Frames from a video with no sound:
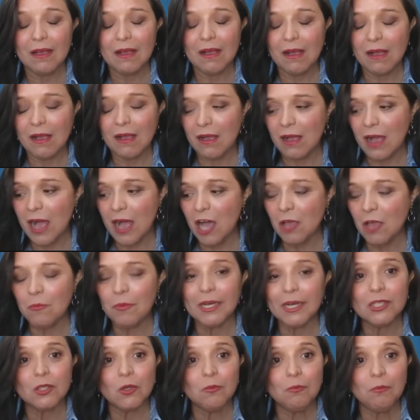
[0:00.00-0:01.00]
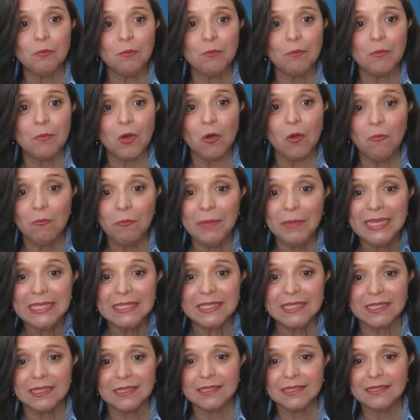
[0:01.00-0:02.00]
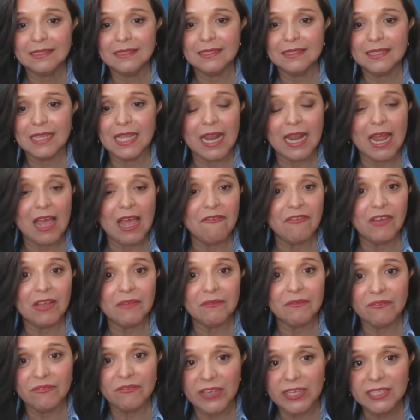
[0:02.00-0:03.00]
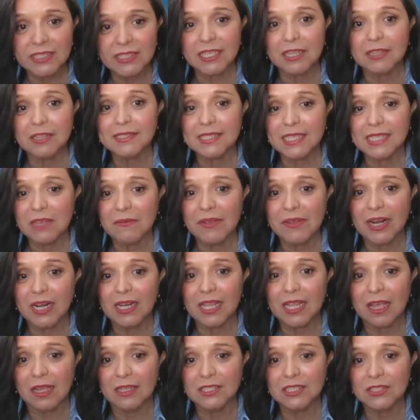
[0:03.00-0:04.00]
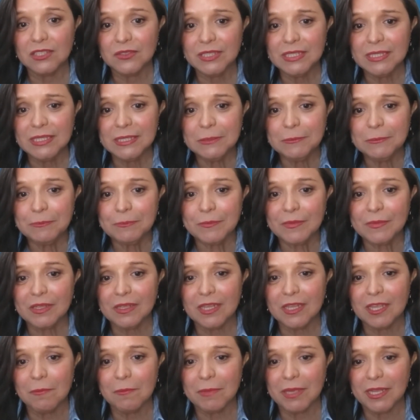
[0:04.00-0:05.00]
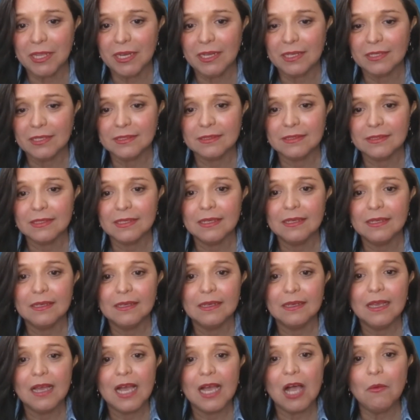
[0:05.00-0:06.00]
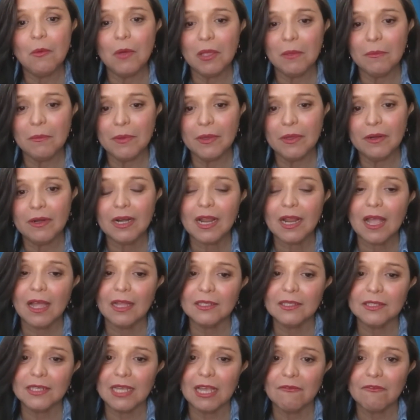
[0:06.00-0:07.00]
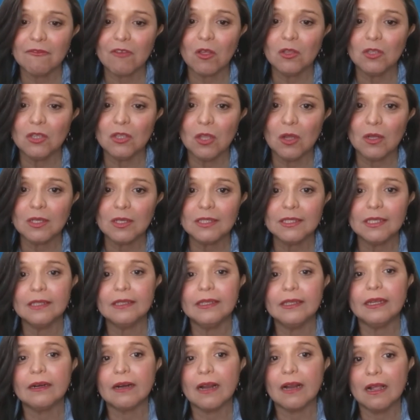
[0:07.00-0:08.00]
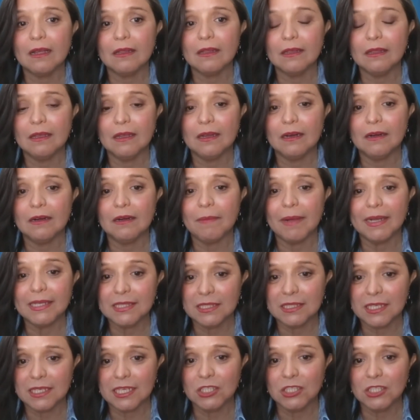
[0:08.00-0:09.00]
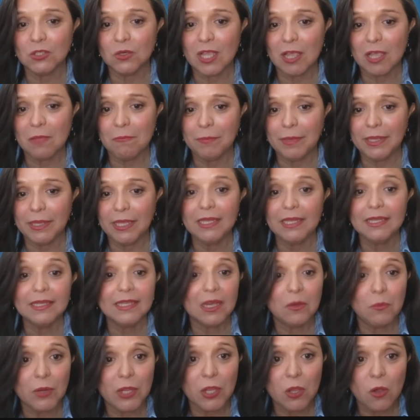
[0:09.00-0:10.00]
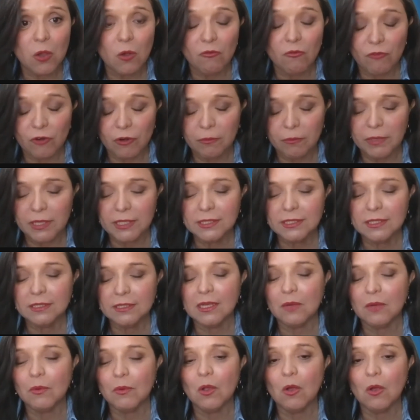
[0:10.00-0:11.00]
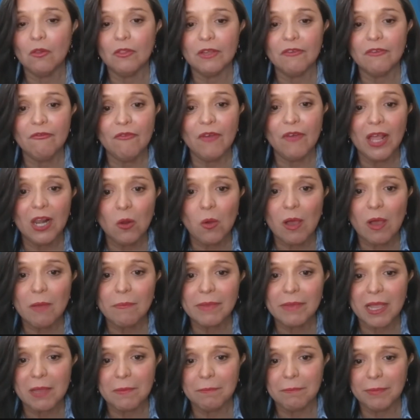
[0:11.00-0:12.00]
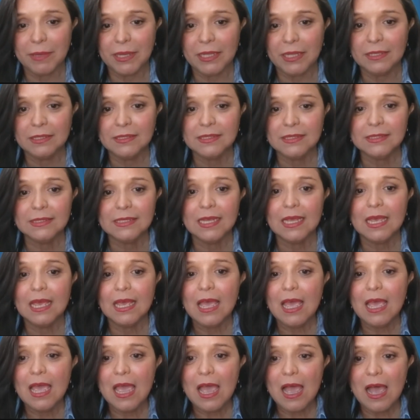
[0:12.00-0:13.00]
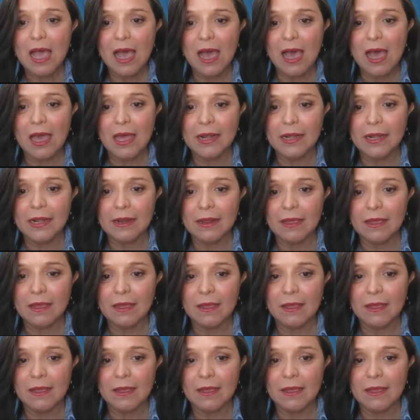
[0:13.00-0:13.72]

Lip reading: outbreak of measles that have affected several countries in the Americas. However, countries have conducted their vaccination campaign that we call for measles, that we call the follow-up campaigns. And